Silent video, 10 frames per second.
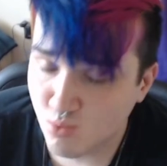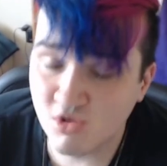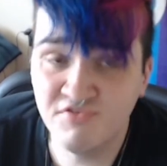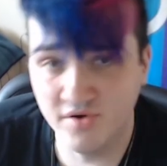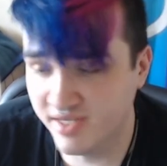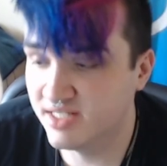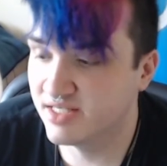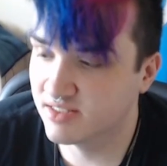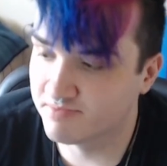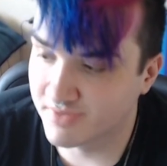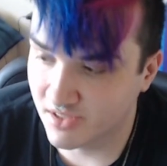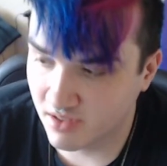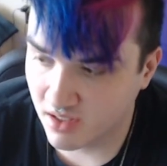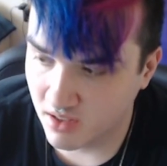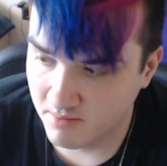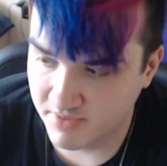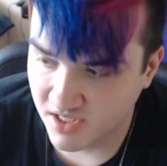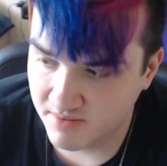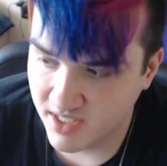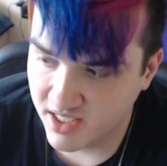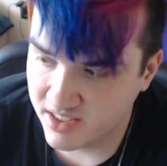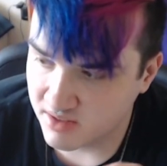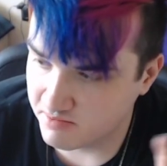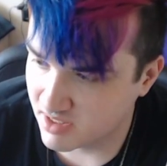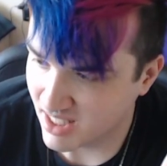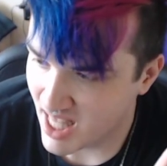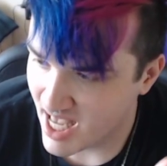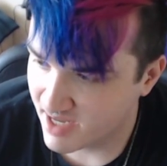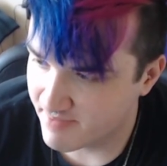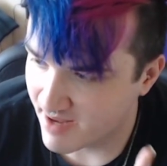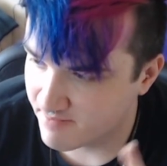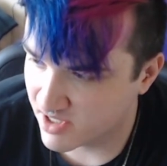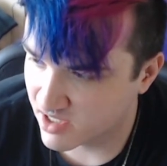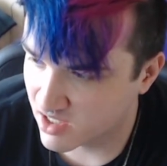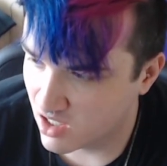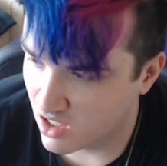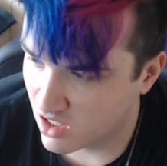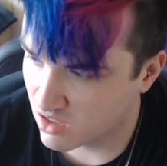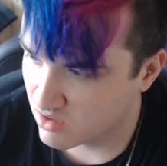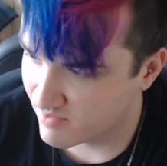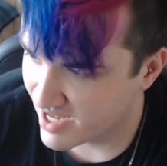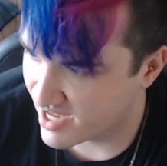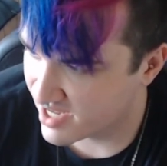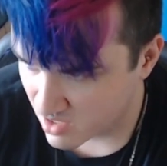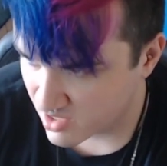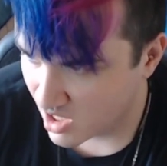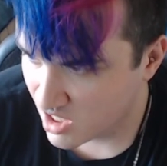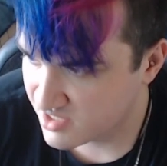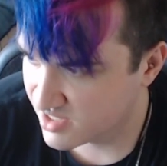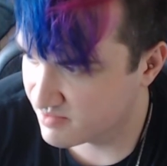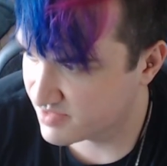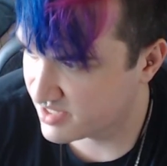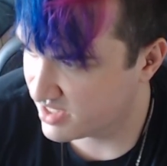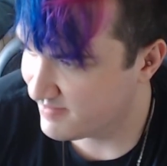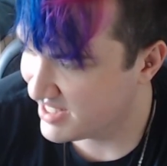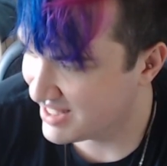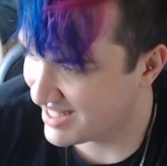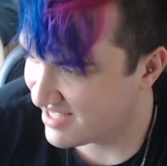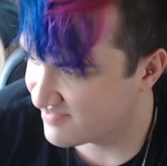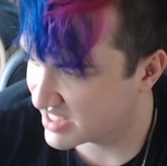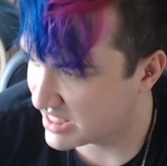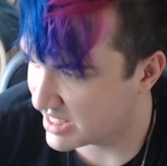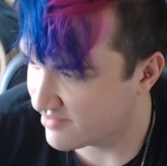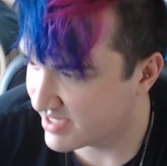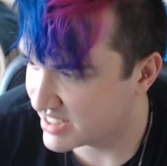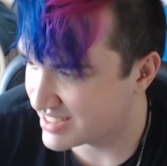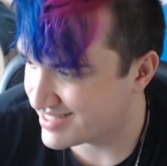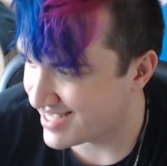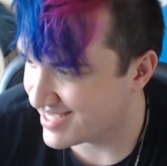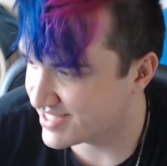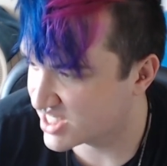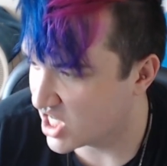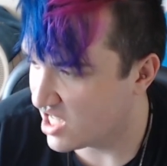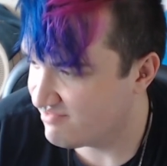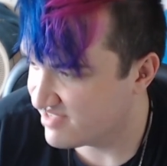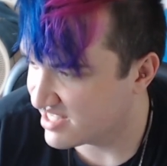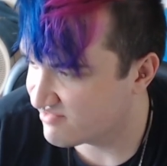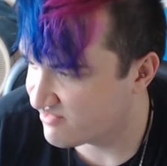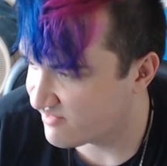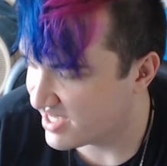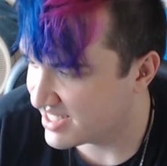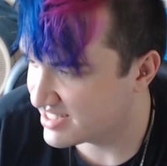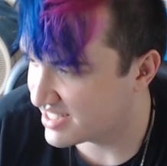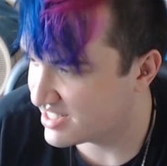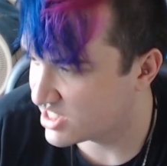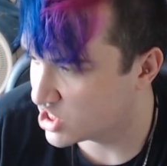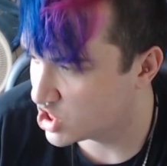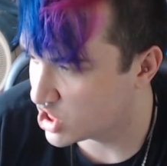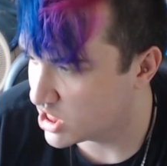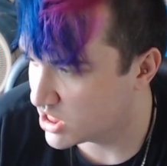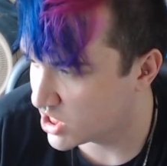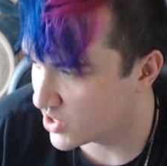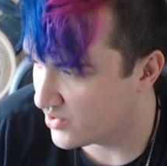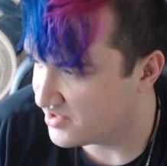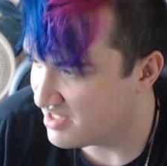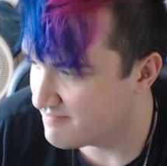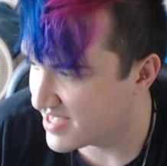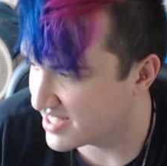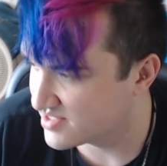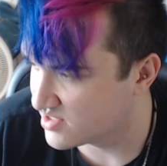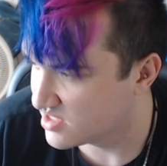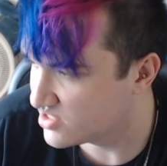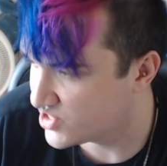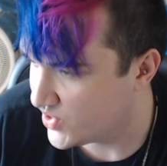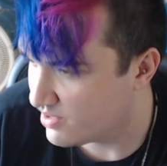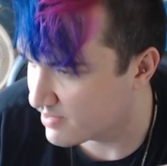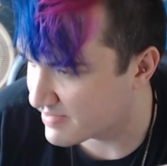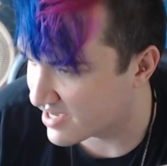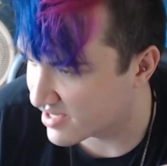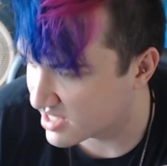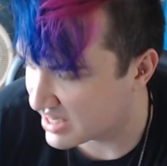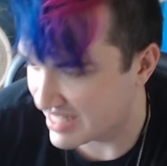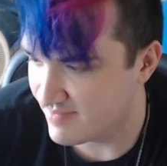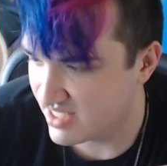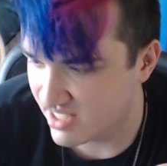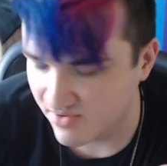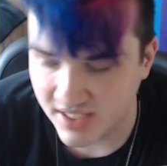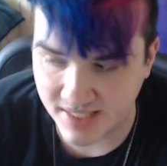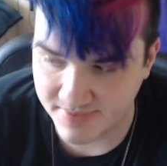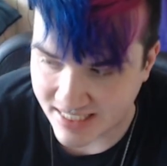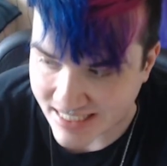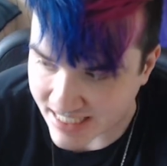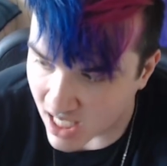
Focus is bergamot, black pepper, caraway, cardamom, cinnamon leaf, clary sage, coffee, frankincense, ginger, holy basil, juniper berry, lemon eucalyptus,